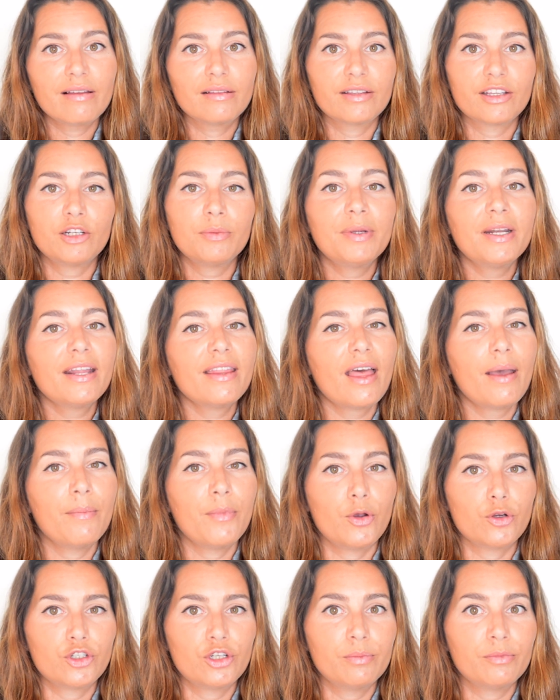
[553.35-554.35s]
a little bit of that
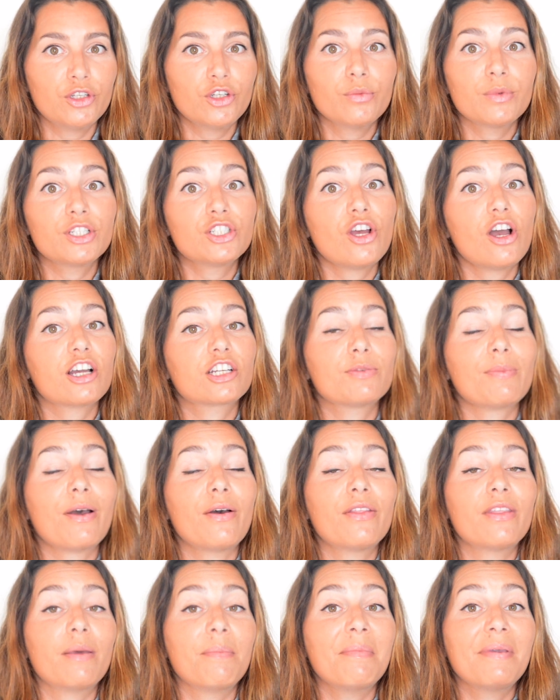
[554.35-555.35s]
motion blur we talked
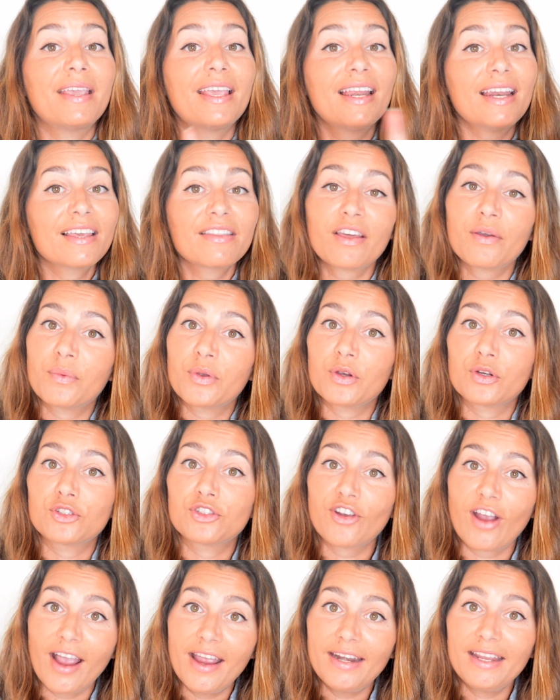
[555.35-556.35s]
about in the beginning that we were
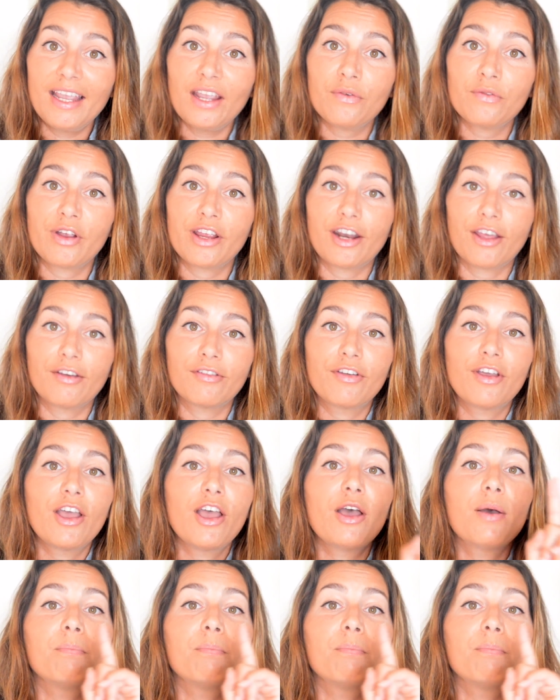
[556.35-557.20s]
trying to get rid of,